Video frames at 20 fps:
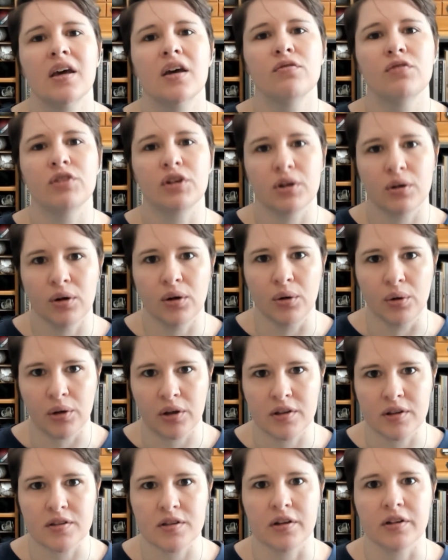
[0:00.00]
for your own
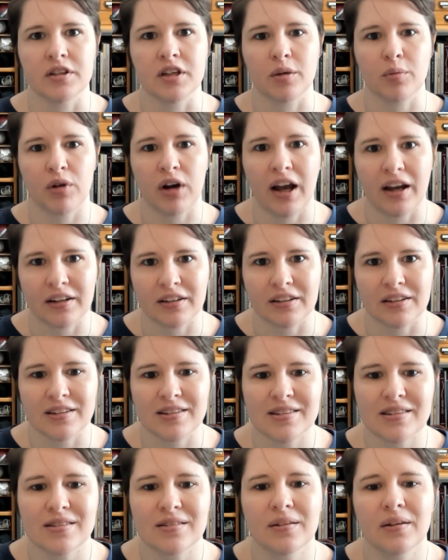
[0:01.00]
consulting
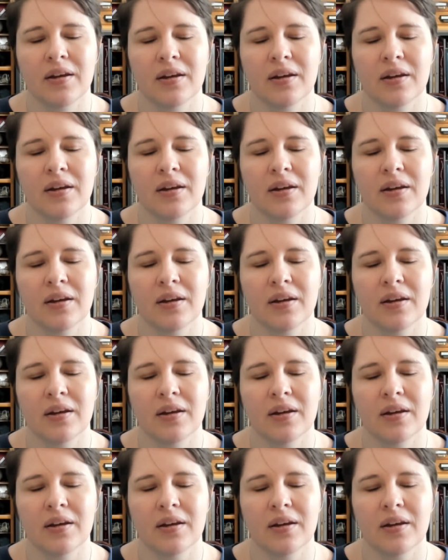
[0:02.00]
practice.